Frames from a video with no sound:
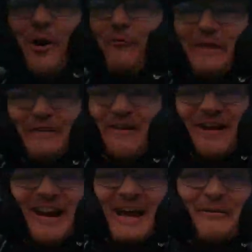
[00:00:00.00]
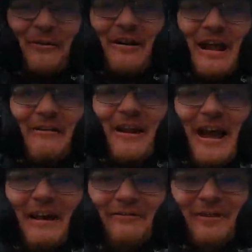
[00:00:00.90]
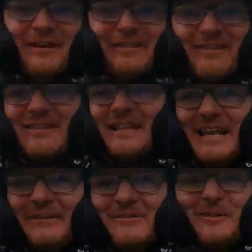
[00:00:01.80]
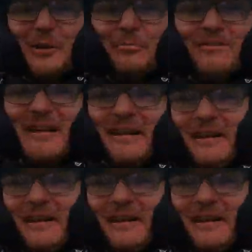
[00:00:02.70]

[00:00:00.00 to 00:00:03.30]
hopefully I've got an hour and a half to get this thing down to 0%.